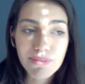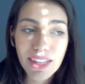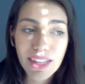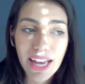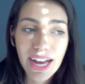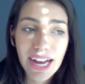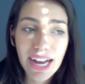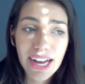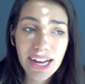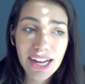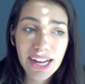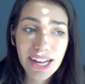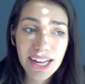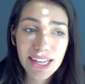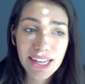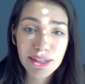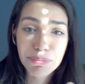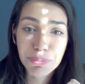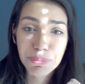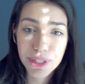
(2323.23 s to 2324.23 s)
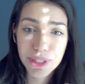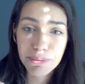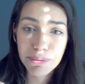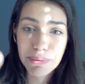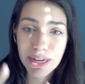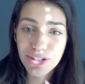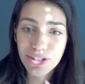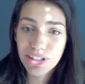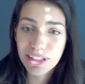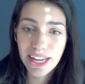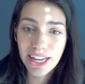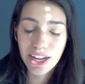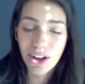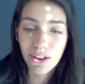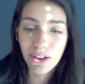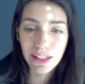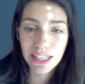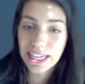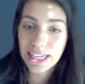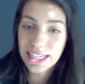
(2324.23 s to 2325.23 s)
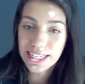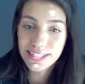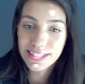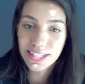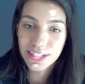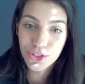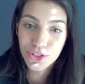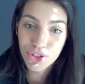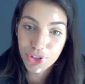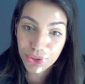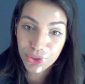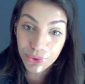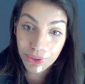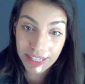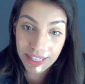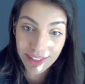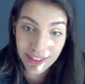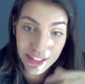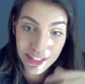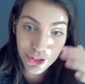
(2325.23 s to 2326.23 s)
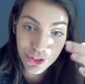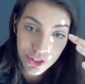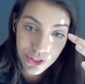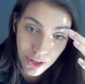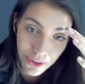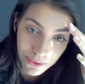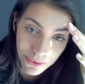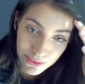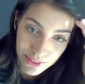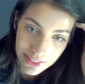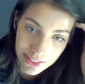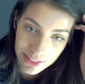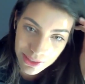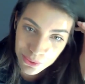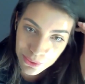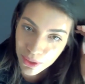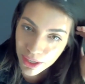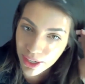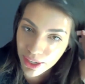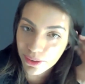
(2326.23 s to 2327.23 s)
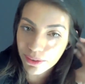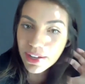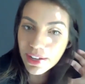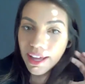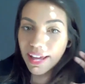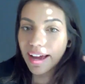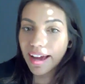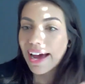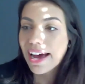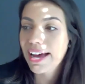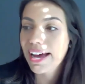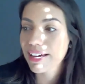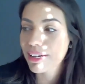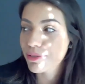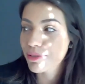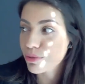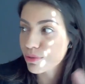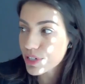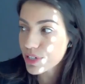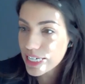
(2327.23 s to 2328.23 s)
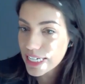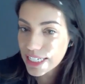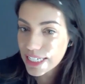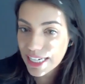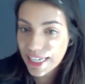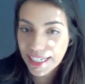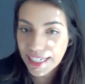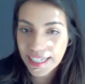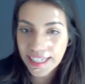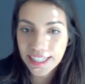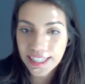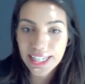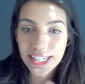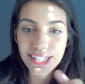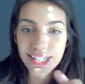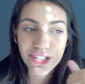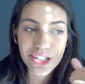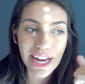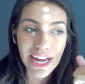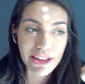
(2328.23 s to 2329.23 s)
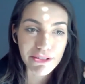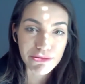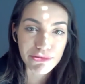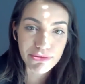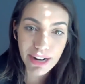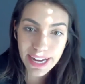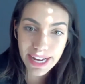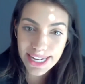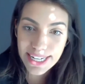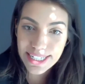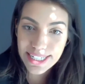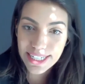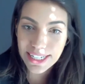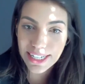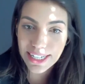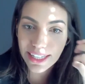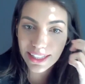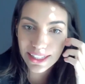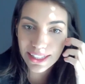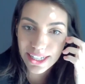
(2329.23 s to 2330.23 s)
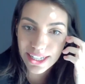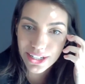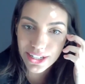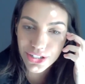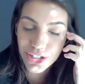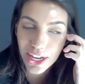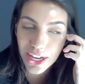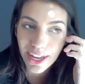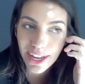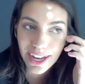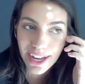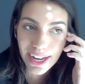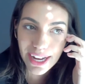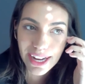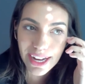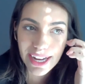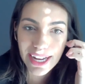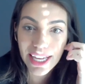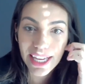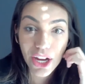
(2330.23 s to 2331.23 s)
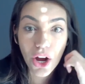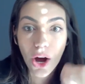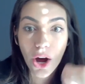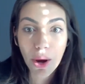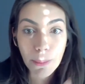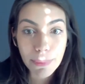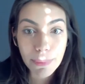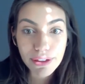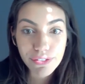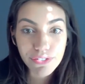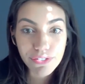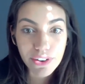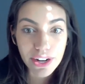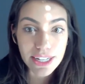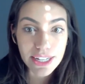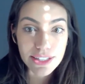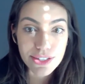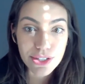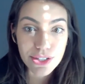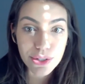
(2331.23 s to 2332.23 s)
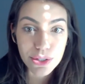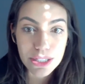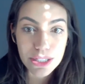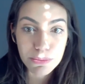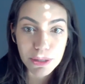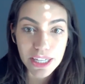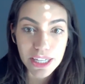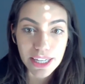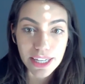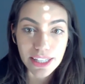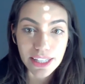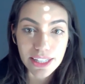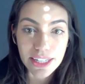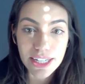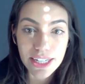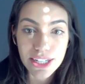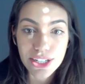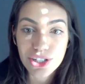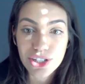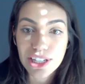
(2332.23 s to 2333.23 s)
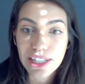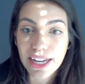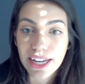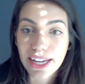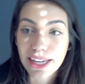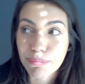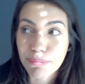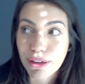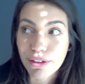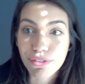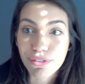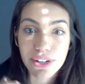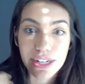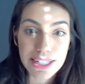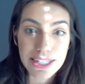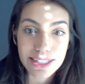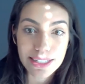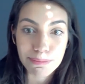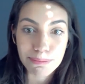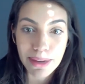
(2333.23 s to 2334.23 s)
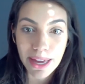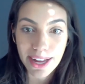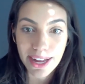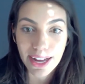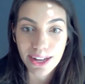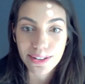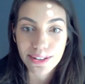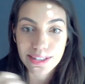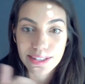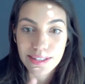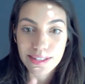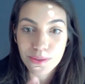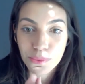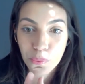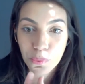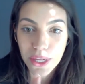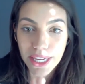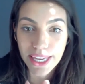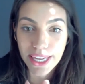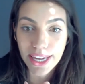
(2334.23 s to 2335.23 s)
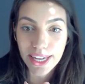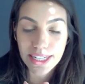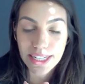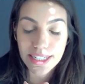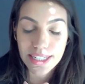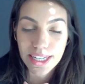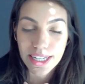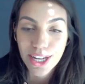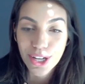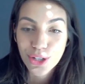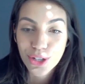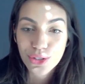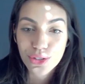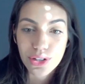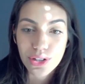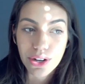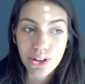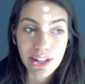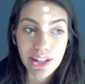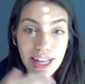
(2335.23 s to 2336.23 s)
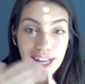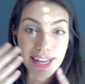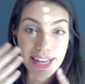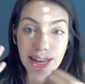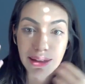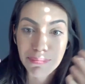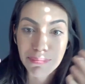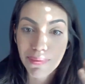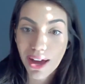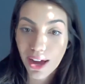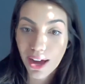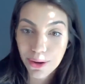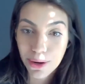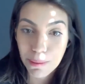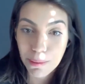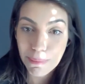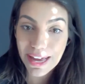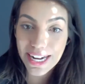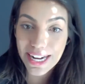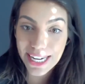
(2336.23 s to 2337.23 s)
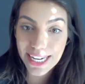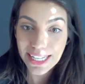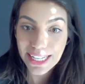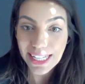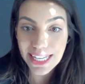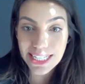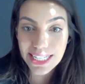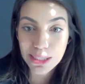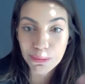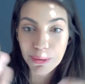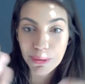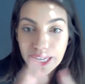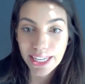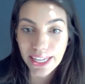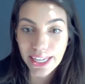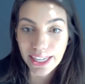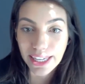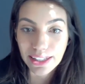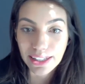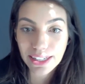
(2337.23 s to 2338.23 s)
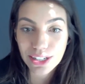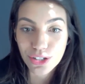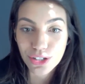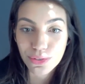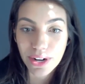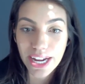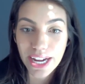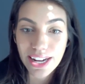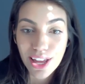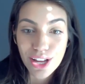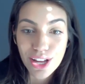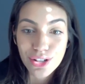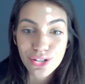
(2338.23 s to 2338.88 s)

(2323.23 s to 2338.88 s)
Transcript: I pretty much like only listen to English songs as well. I read in English, I write in English, I call my friends who speak English. Like my friend is in my house this weekend, so like I'm automatically speaking English, right?